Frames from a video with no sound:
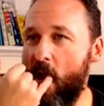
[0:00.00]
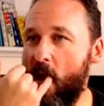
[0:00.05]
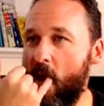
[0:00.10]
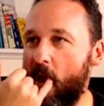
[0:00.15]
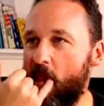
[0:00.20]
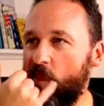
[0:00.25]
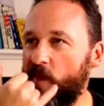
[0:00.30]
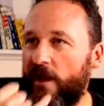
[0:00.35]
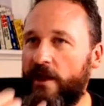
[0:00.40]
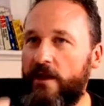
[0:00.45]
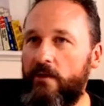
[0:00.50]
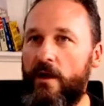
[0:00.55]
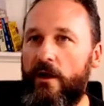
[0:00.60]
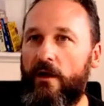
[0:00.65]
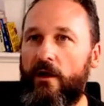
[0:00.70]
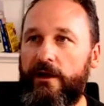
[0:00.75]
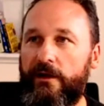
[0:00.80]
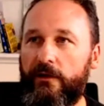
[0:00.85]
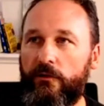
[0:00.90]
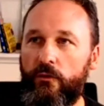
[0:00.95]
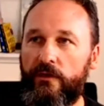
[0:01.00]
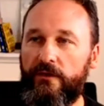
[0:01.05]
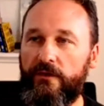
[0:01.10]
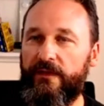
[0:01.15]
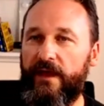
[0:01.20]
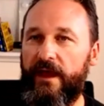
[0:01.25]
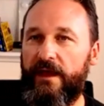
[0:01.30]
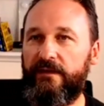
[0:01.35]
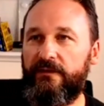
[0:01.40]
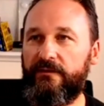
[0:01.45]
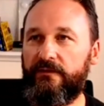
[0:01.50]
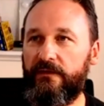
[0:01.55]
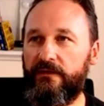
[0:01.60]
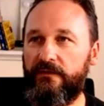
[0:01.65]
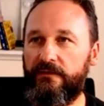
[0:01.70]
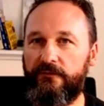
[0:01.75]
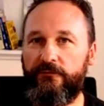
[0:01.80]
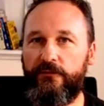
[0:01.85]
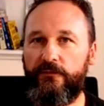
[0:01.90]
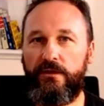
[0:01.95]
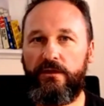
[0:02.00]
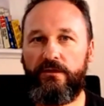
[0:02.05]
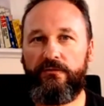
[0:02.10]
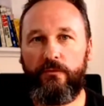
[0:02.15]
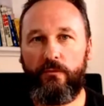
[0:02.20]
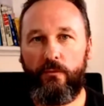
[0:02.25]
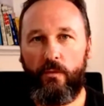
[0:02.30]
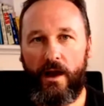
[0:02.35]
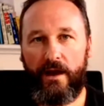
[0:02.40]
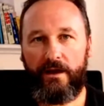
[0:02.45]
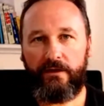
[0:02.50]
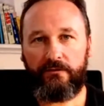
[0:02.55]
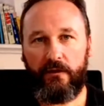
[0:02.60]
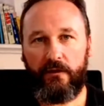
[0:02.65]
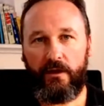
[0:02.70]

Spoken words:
the only way I can look at that is a few different ways.